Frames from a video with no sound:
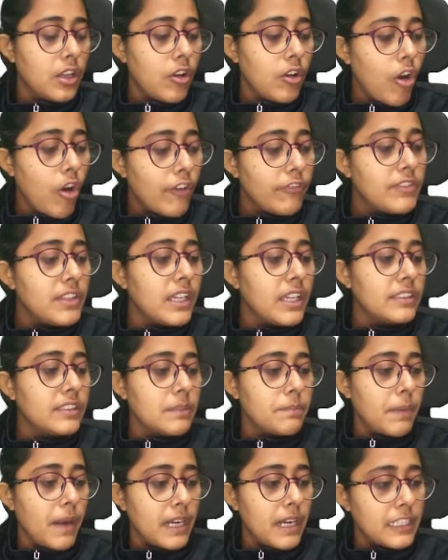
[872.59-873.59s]
of the other
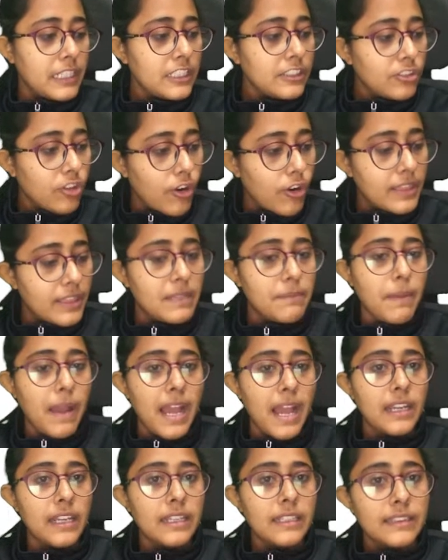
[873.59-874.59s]
parties or the
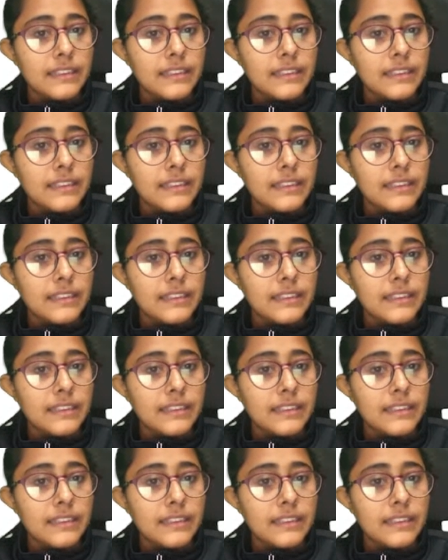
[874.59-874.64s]
bank,